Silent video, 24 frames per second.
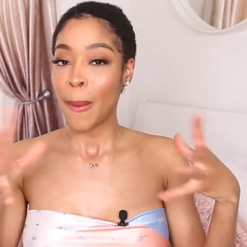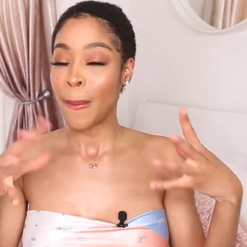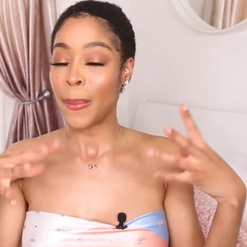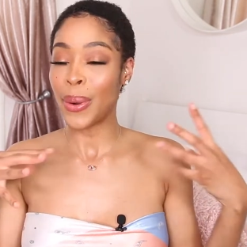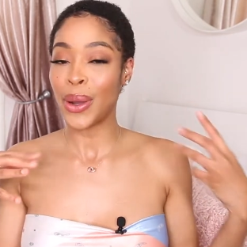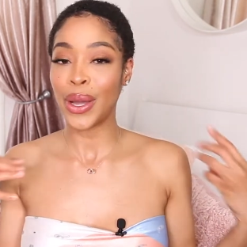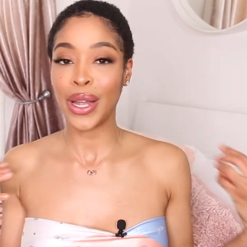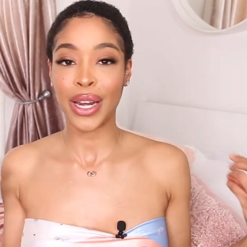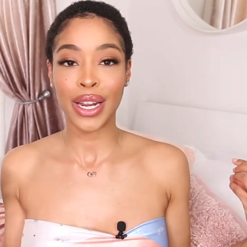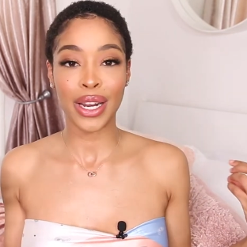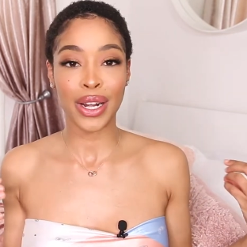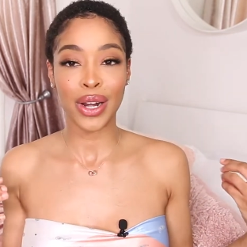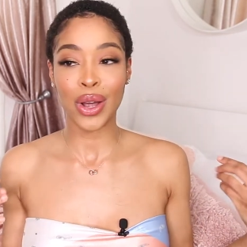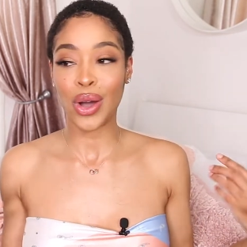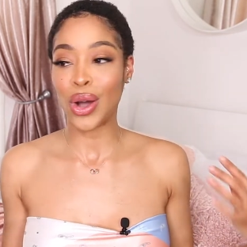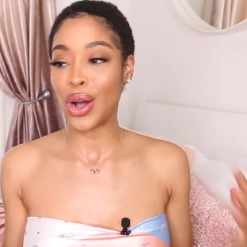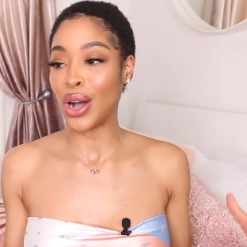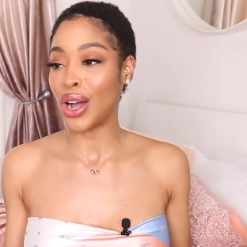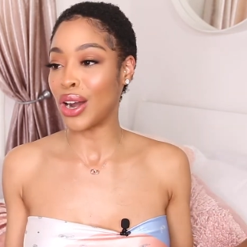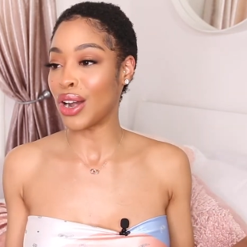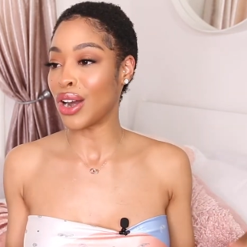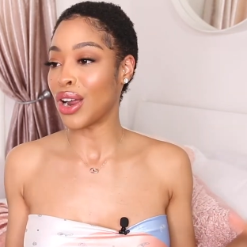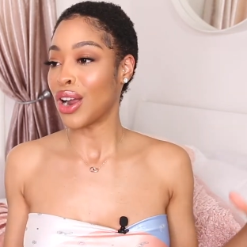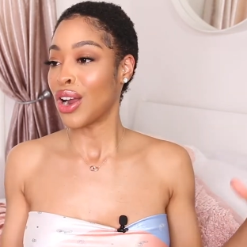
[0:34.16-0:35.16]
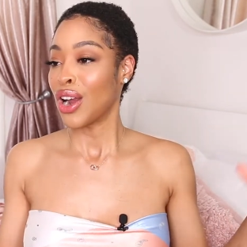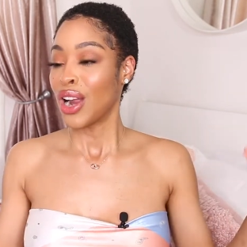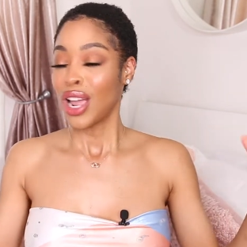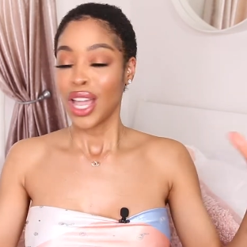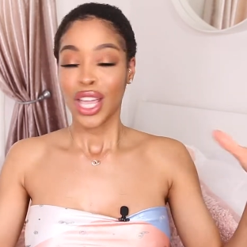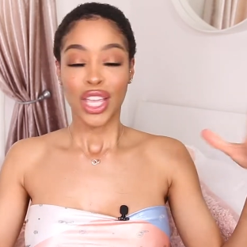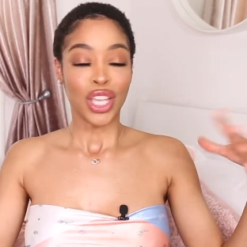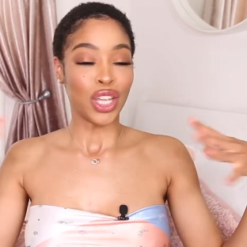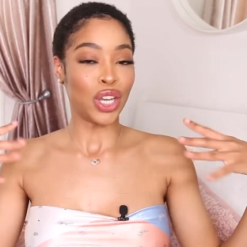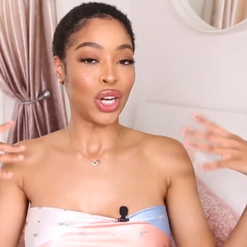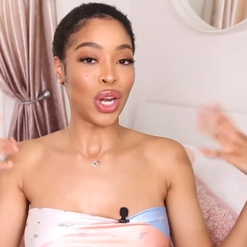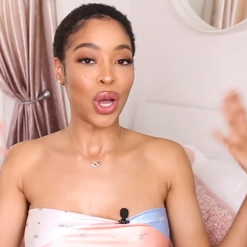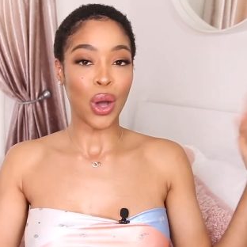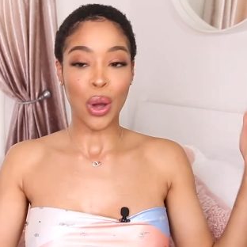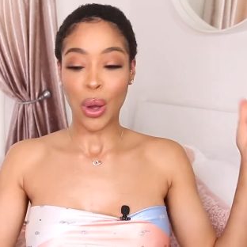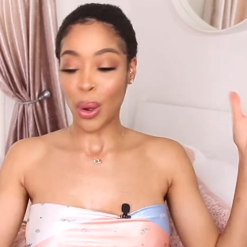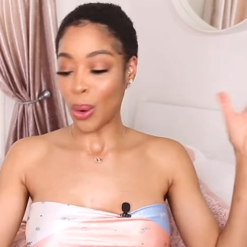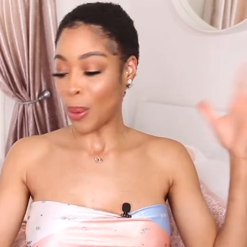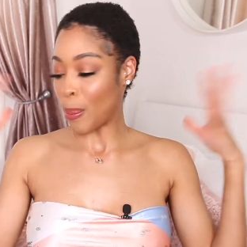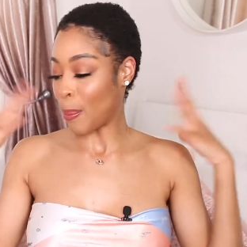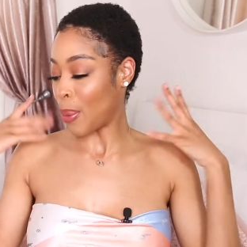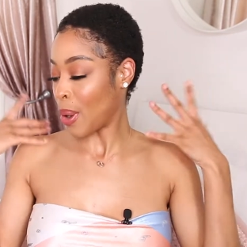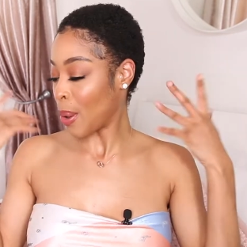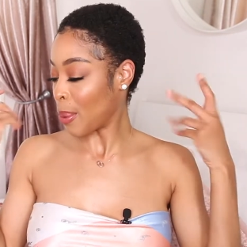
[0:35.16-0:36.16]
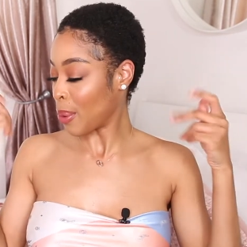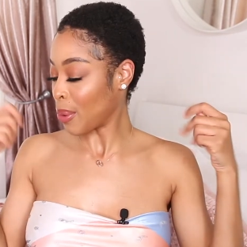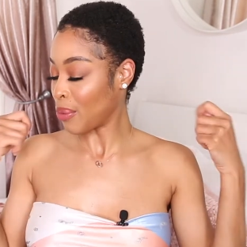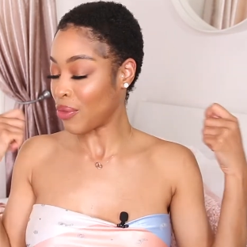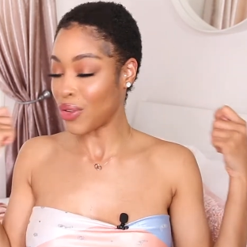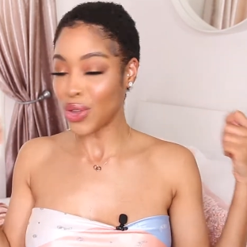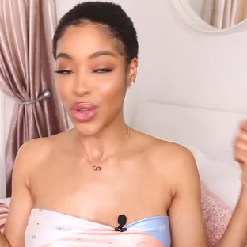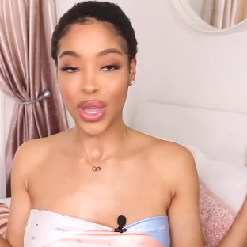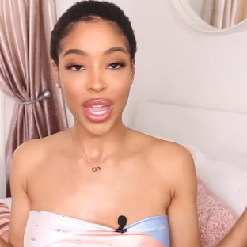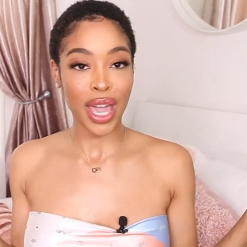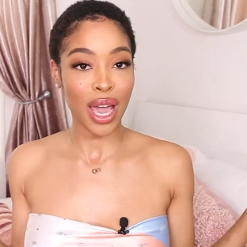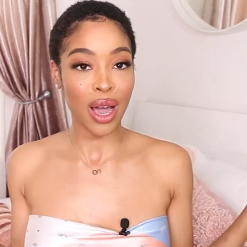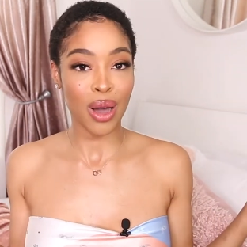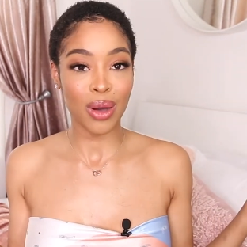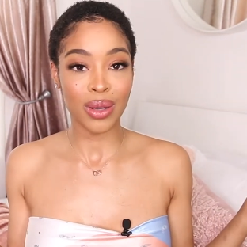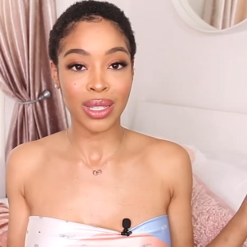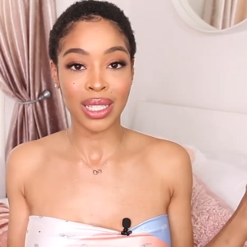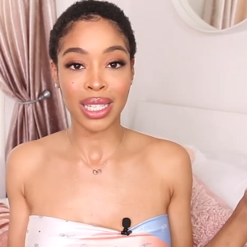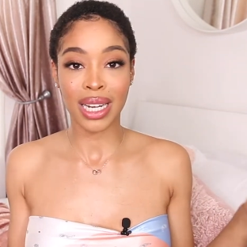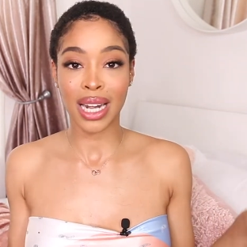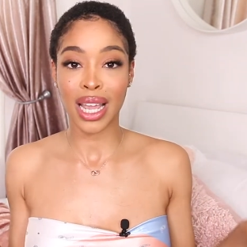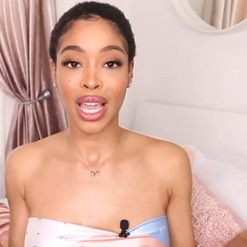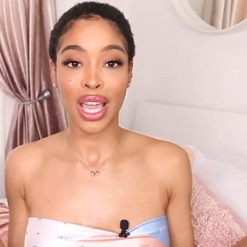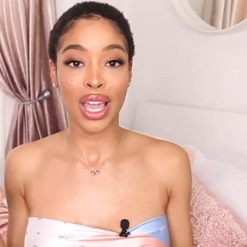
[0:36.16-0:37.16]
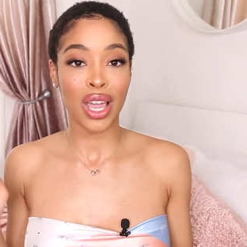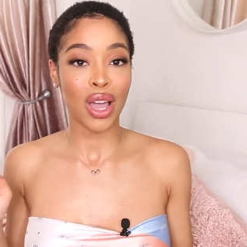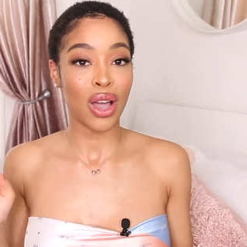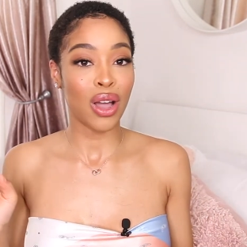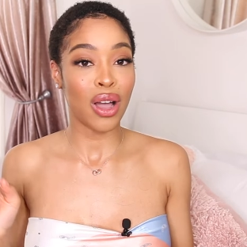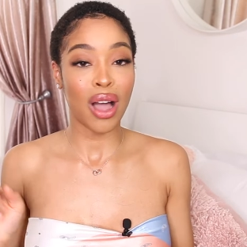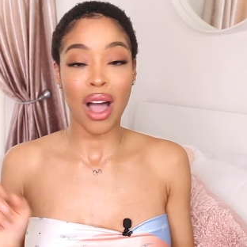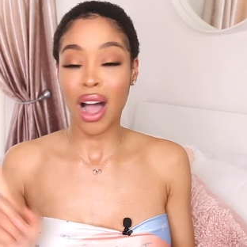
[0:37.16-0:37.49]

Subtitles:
Put it on, you know, pop a few curls in it.